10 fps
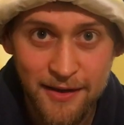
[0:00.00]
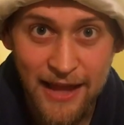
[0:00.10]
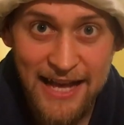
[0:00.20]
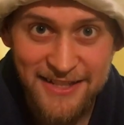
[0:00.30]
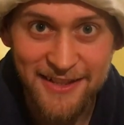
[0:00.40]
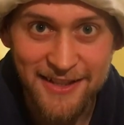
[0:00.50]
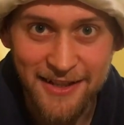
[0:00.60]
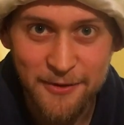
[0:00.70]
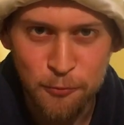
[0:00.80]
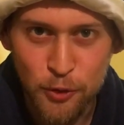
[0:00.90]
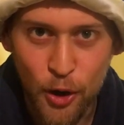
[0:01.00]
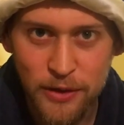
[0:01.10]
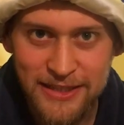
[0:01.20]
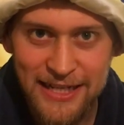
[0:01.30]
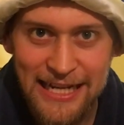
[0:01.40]
Lastly, we're
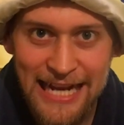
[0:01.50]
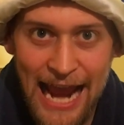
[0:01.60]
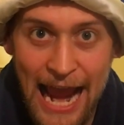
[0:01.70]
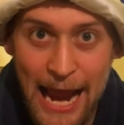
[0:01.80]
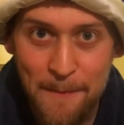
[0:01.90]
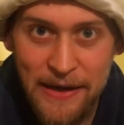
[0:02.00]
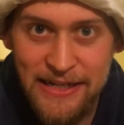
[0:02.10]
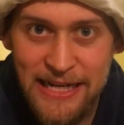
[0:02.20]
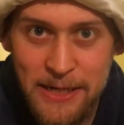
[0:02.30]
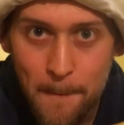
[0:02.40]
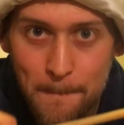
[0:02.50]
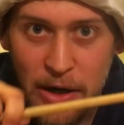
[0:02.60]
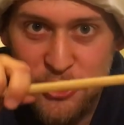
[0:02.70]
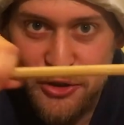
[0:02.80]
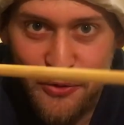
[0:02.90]
going to need amanita
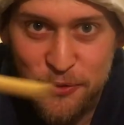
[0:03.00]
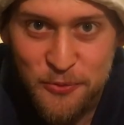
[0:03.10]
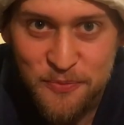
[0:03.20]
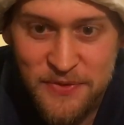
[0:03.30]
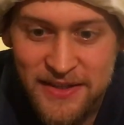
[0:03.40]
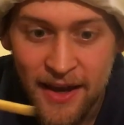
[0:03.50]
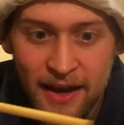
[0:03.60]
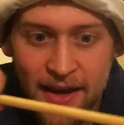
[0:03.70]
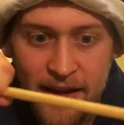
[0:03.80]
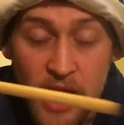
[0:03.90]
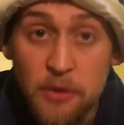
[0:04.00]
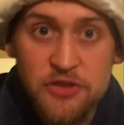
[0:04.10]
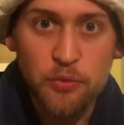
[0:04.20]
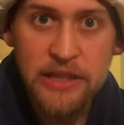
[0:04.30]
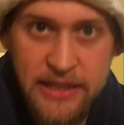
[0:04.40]
mushrooms. Now,
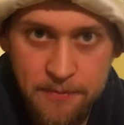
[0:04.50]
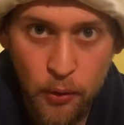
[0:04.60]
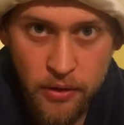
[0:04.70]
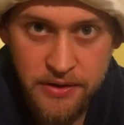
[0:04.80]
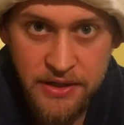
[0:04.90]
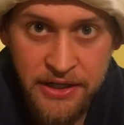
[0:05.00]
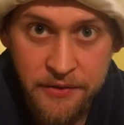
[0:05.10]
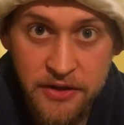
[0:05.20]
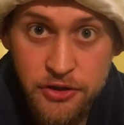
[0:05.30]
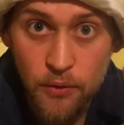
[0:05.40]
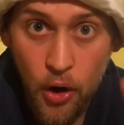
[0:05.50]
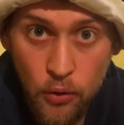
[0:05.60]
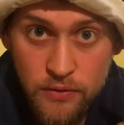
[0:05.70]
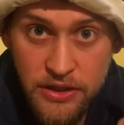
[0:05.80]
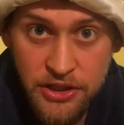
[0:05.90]
it's really important here that you
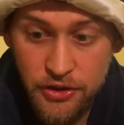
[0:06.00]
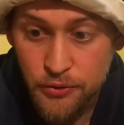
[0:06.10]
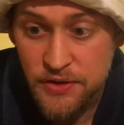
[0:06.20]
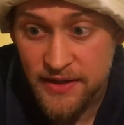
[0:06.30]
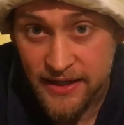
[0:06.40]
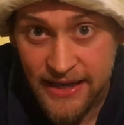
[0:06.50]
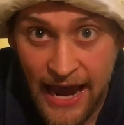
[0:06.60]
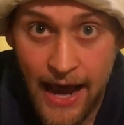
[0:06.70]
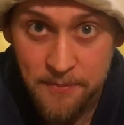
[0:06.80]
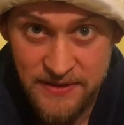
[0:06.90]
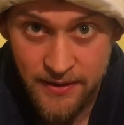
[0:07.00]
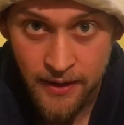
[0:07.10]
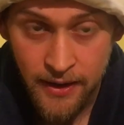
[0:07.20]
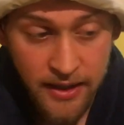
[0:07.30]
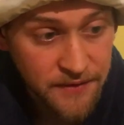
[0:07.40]
only use the caps.
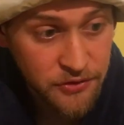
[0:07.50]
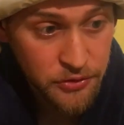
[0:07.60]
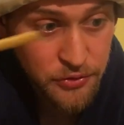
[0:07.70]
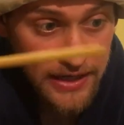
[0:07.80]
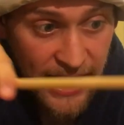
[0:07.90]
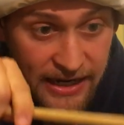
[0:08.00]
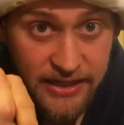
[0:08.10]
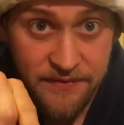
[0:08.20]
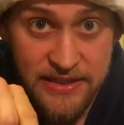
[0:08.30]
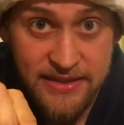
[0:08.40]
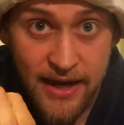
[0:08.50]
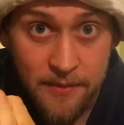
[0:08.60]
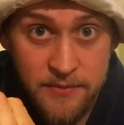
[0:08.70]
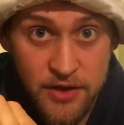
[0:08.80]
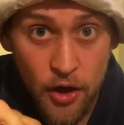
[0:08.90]
If you use any of the
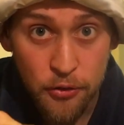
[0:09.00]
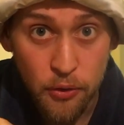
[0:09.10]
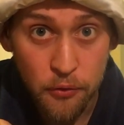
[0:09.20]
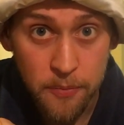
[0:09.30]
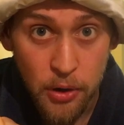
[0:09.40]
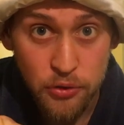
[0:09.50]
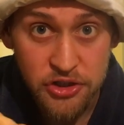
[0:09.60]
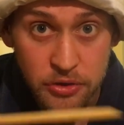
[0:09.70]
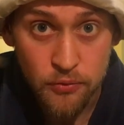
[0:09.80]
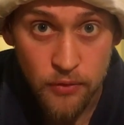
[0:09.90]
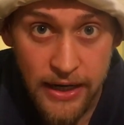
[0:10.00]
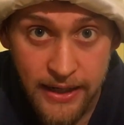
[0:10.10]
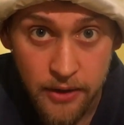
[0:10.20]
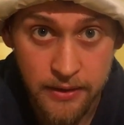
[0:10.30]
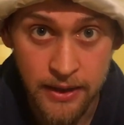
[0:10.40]
stems, throw the potion right
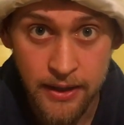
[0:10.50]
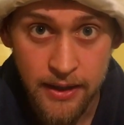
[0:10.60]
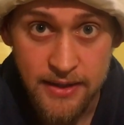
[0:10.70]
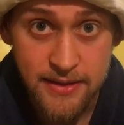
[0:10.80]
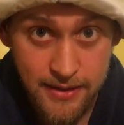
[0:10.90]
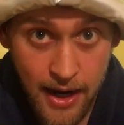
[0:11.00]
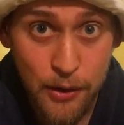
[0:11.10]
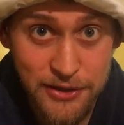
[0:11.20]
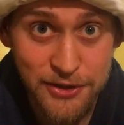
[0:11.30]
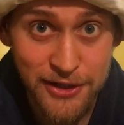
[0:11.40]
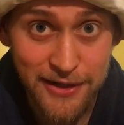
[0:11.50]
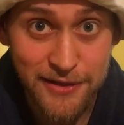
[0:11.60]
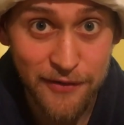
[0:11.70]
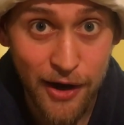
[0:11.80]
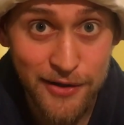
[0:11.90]
out, as it now has a chance
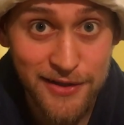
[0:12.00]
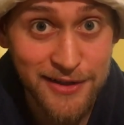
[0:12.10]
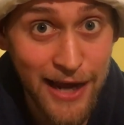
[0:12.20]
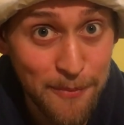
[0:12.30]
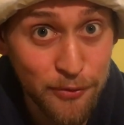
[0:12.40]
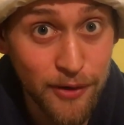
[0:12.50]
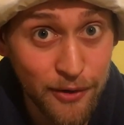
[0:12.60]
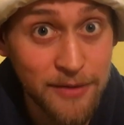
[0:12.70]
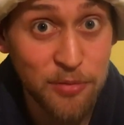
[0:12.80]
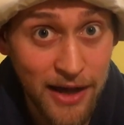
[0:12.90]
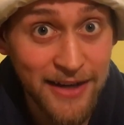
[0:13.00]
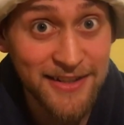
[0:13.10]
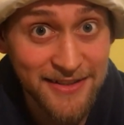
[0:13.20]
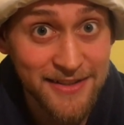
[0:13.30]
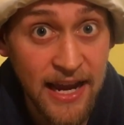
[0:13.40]
of causing temporary
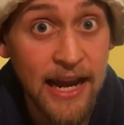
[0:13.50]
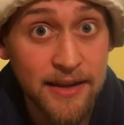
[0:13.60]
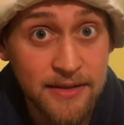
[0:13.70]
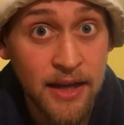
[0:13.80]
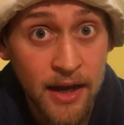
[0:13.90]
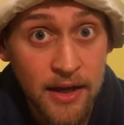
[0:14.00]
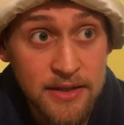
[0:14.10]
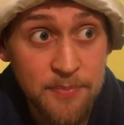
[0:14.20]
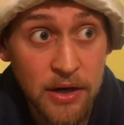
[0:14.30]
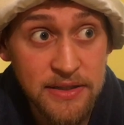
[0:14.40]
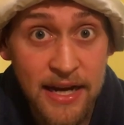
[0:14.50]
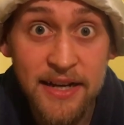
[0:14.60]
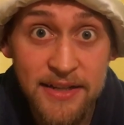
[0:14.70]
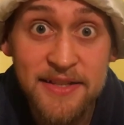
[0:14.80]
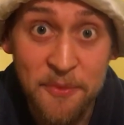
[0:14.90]
blindness and
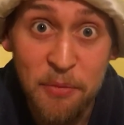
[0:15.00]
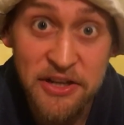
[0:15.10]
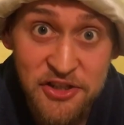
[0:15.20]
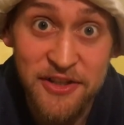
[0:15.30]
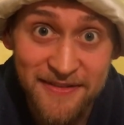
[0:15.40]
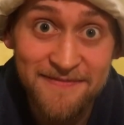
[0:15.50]
spontaneous combustion.